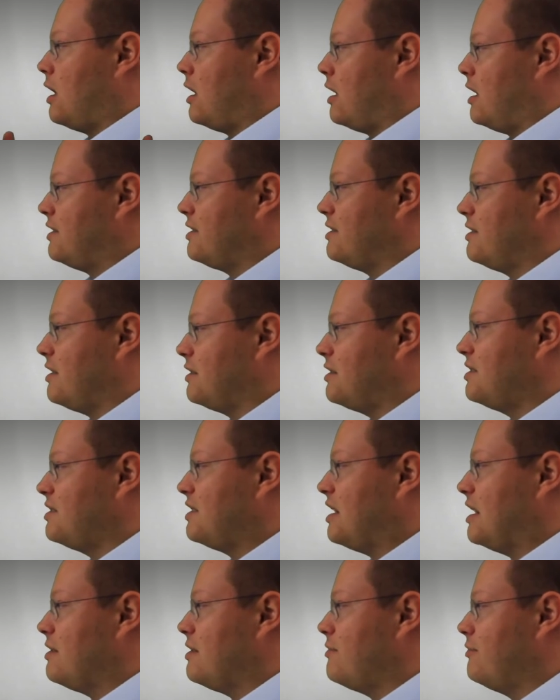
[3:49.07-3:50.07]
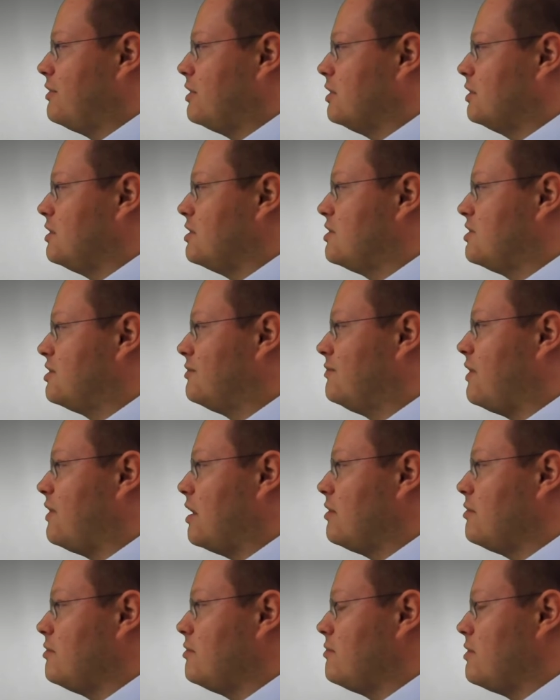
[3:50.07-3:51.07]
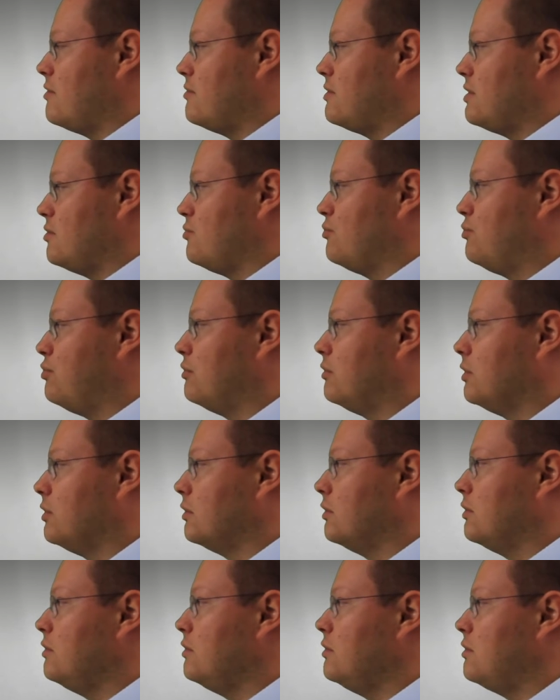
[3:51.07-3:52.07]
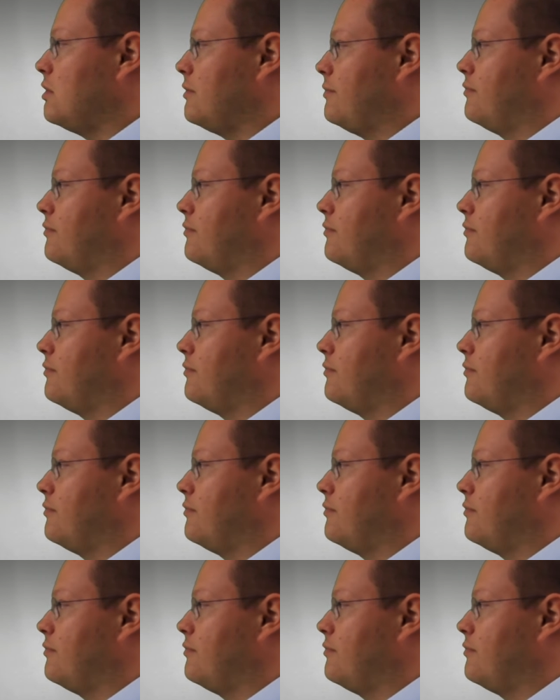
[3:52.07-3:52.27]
As another side effect, it's very important